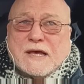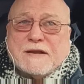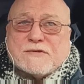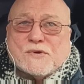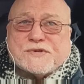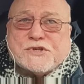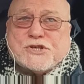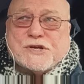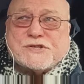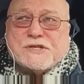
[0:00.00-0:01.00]
And of course, the
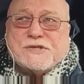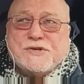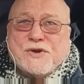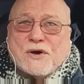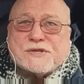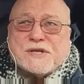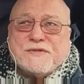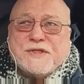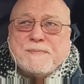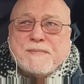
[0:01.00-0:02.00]
church is not
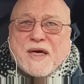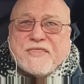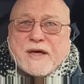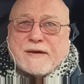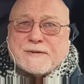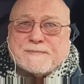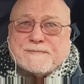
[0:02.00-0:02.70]
the mother.